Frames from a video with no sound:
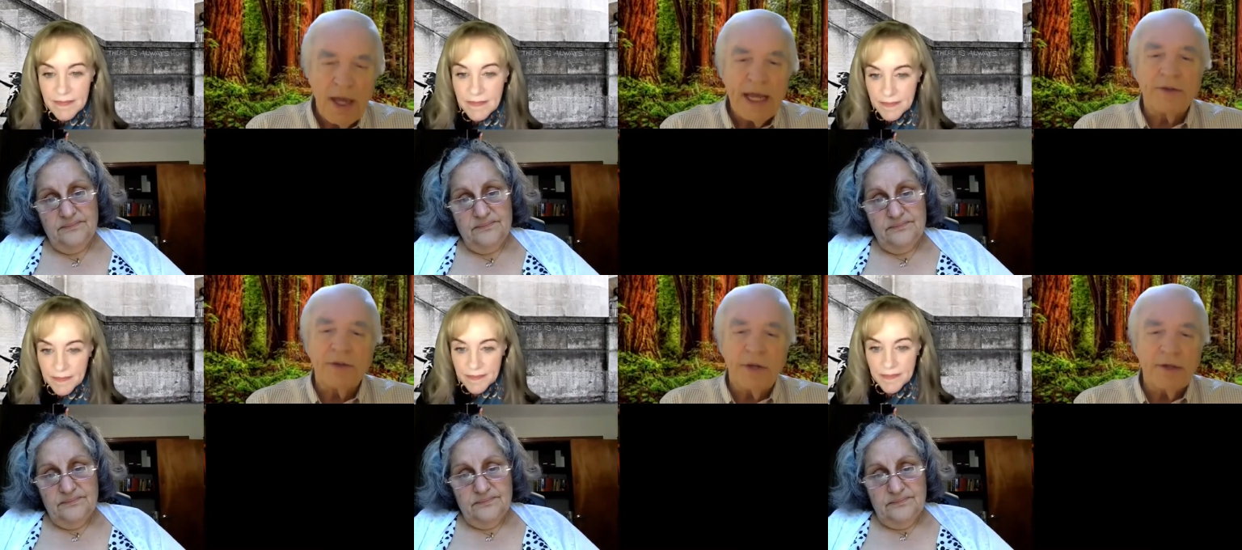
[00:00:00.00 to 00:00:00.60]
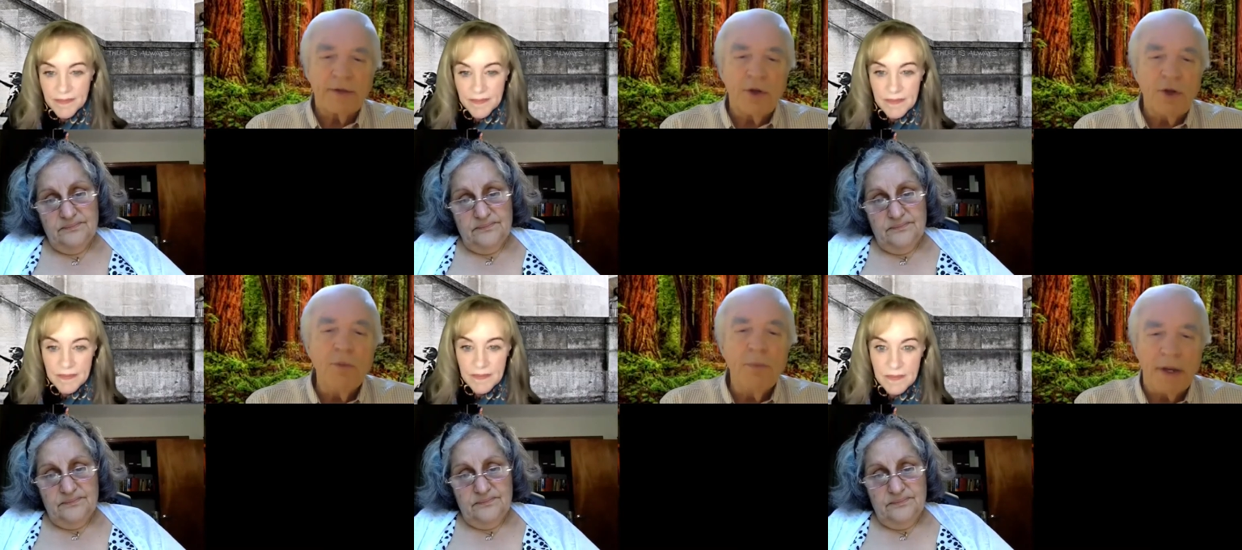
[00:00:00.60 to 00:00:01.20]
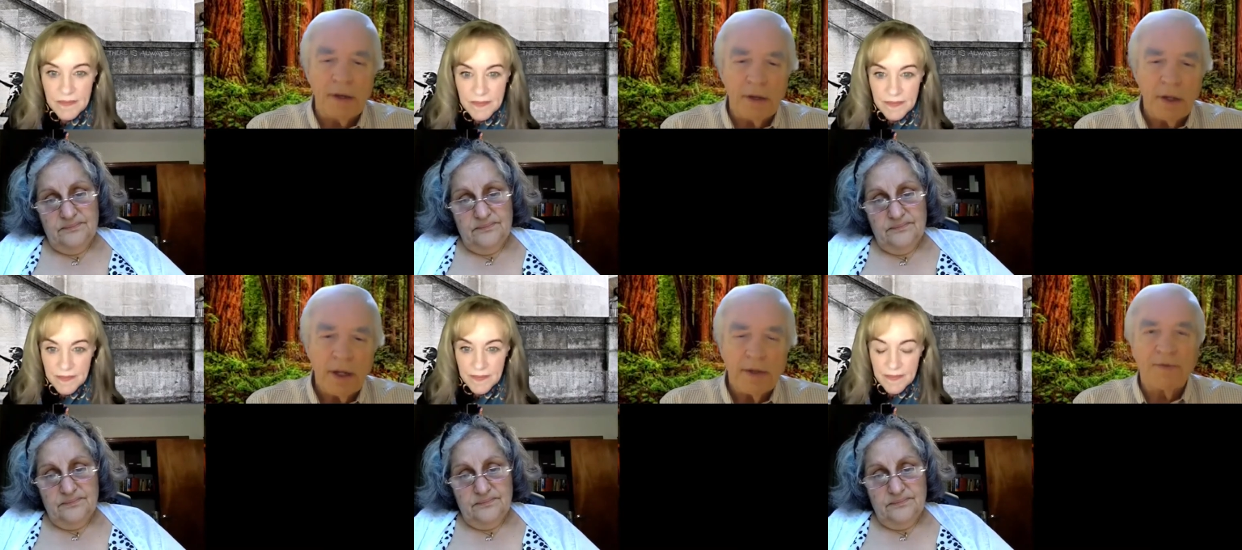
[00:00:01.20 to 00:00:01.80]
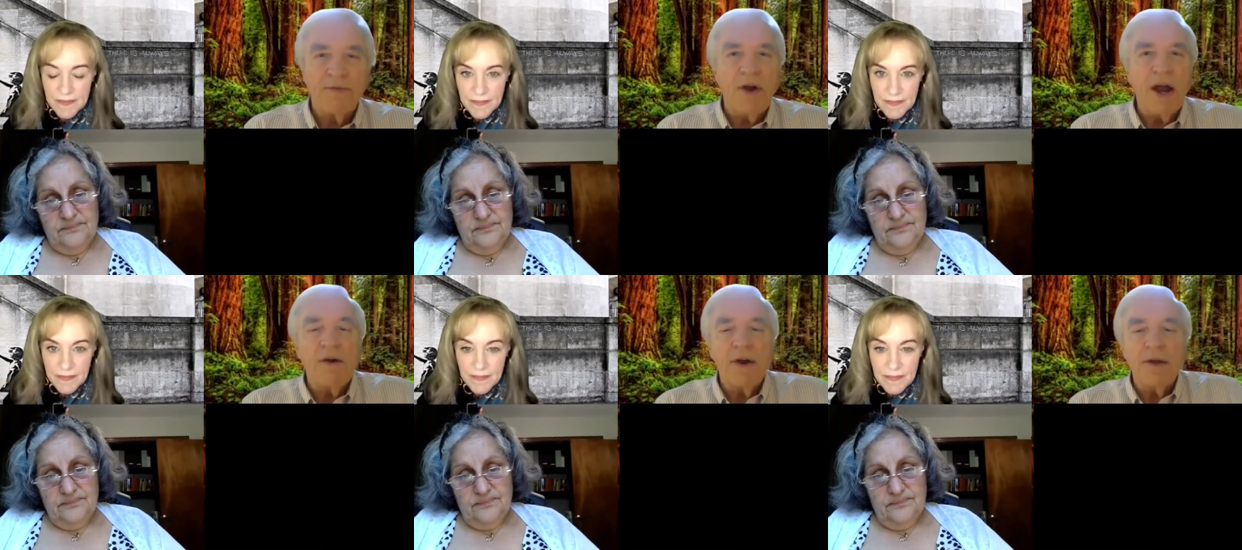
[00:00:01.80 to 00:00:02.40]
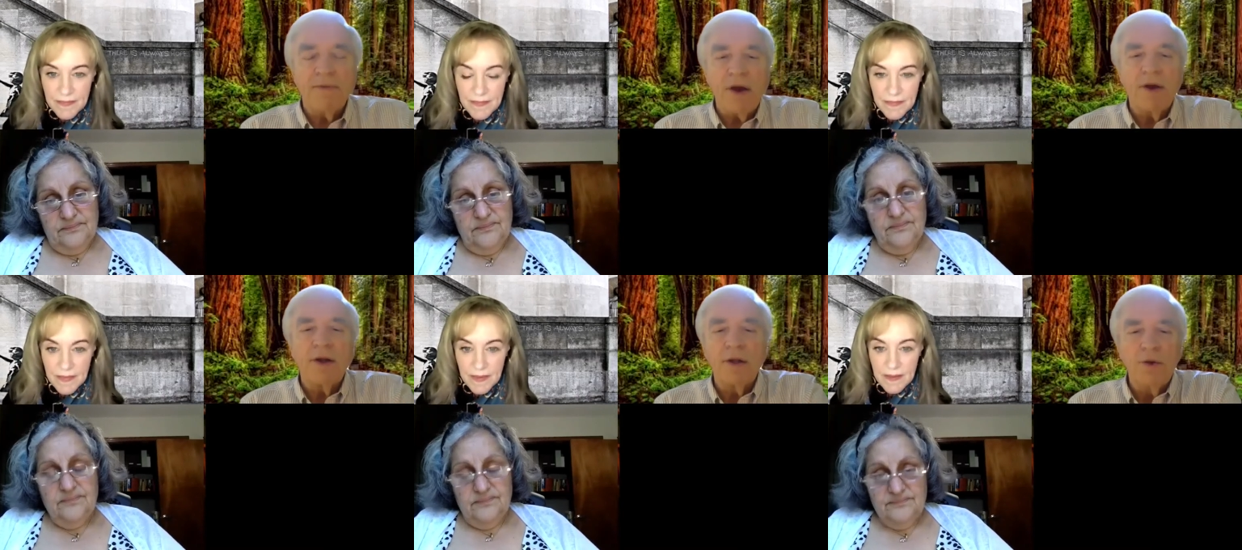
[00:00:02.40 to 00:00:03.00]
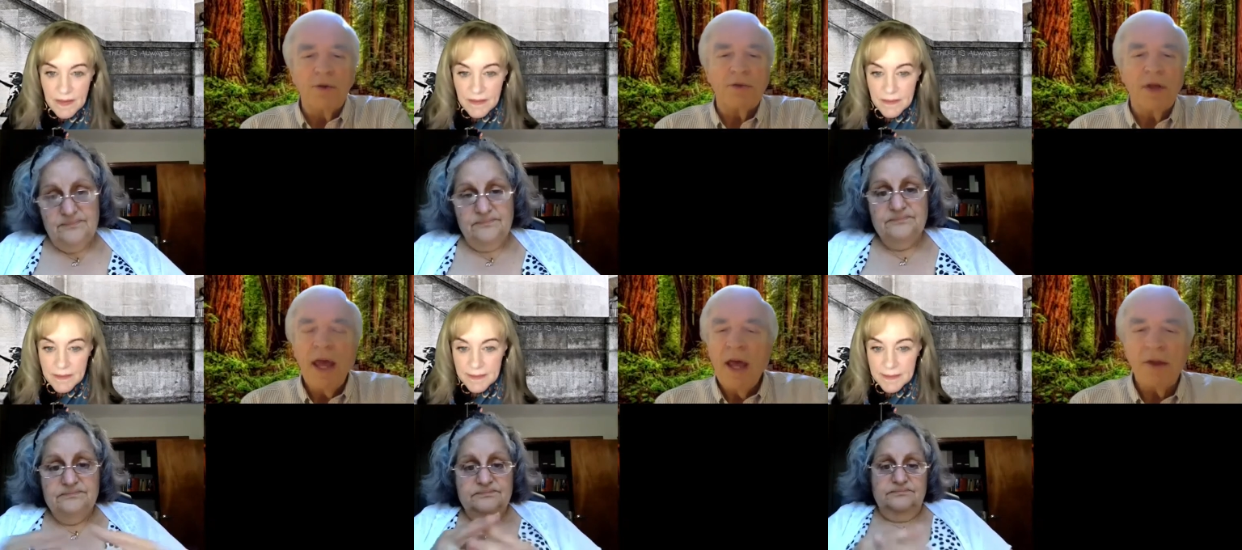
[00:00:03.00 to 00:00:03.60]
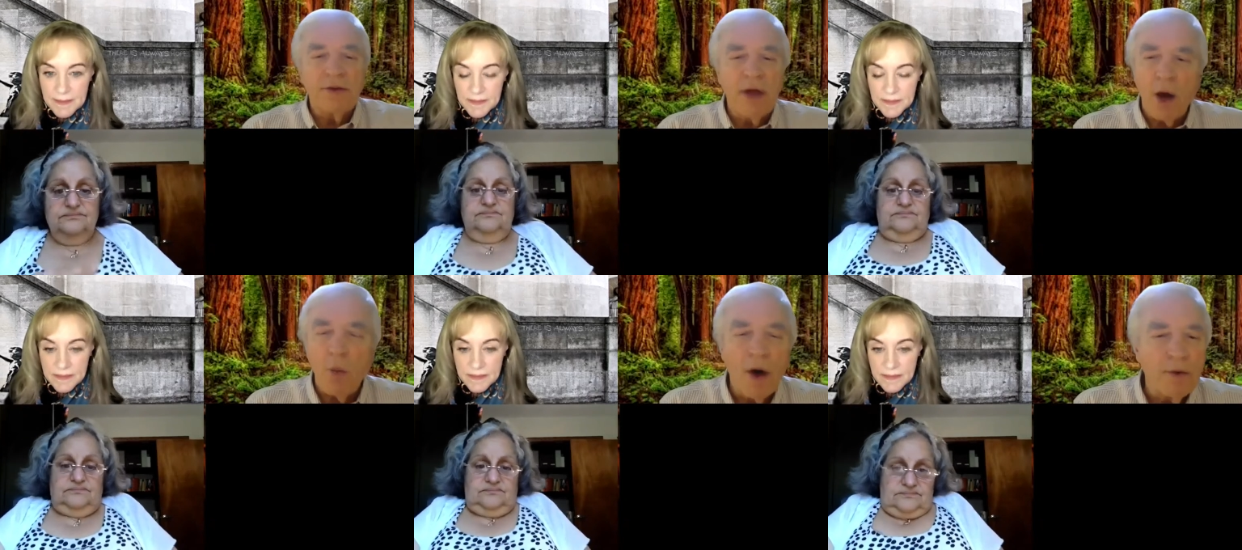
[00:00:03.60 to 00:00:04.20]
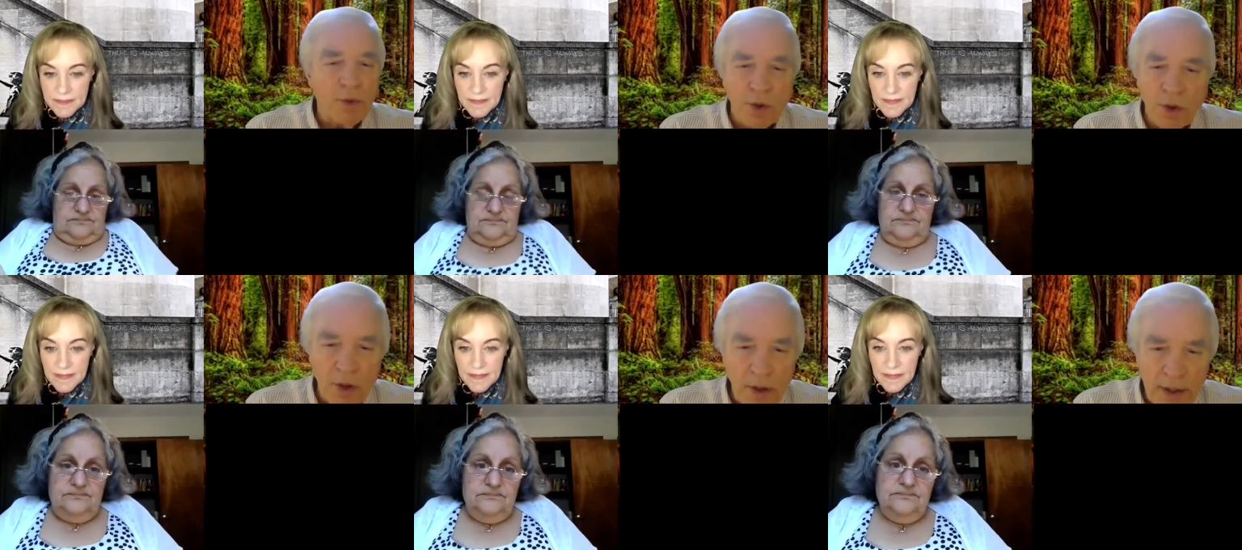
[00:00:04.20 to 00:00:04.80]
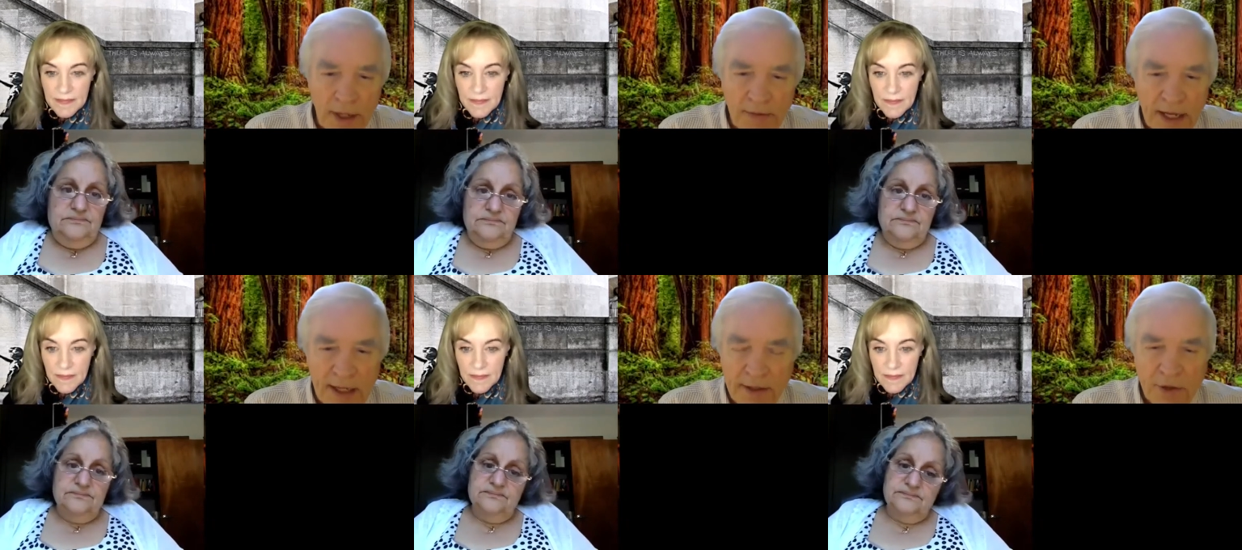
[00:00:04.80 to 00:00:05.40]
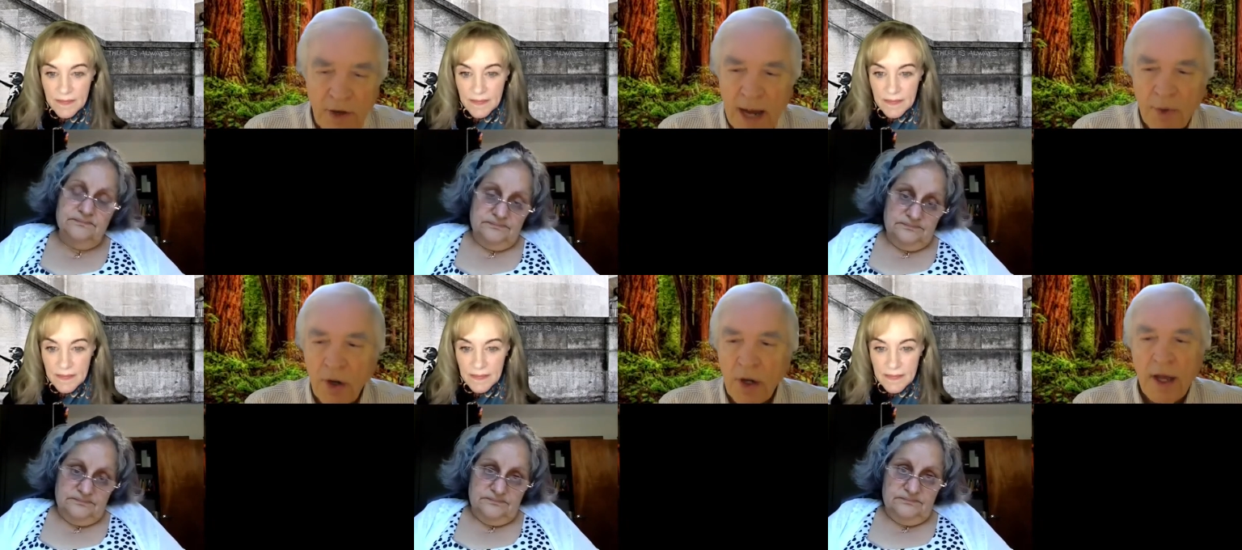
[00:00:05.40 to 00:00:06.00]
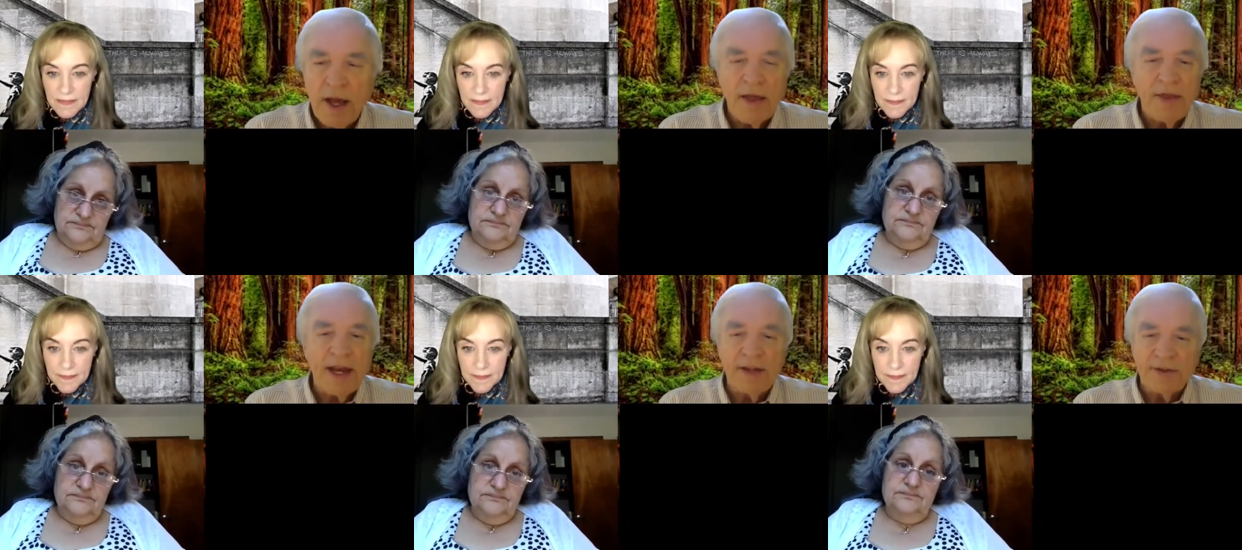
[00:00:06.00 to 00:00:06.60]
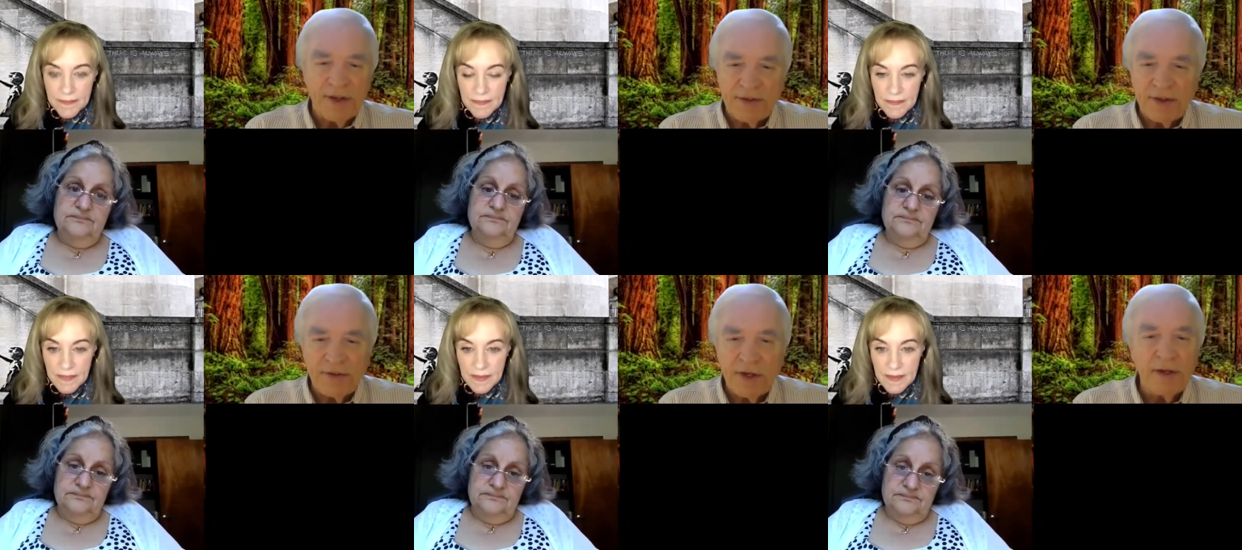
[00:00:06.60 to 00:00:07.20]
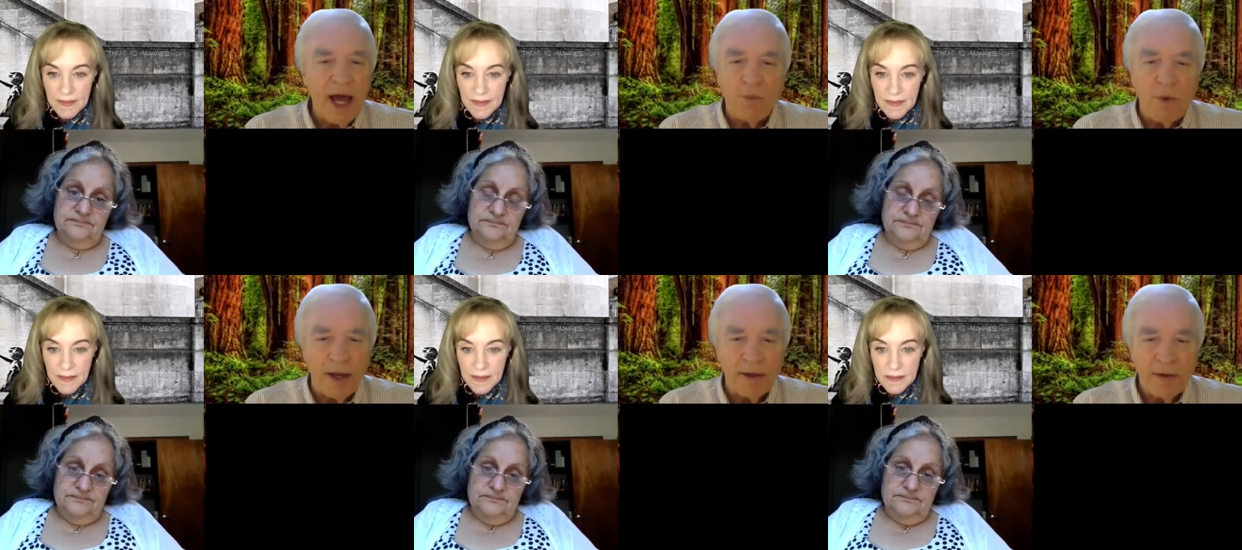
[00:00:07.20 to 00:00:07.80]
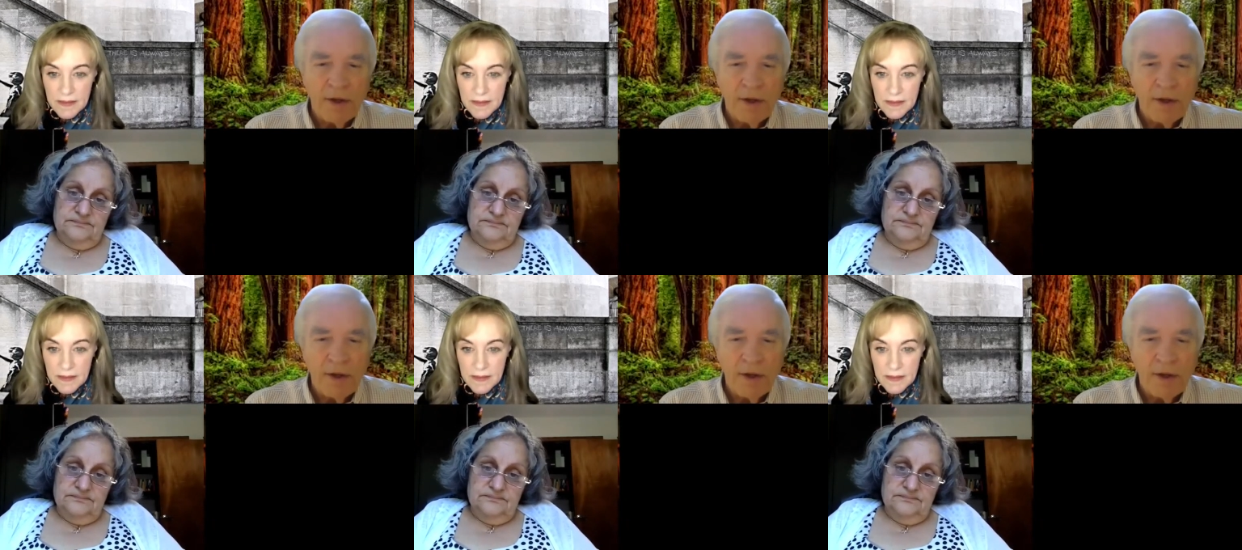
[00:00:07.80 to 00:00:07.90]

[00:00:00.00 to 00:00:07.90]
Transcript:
Speaker 1: It's human. It's very, very loose. There's not one rule in the English grammar that is consistent, not one.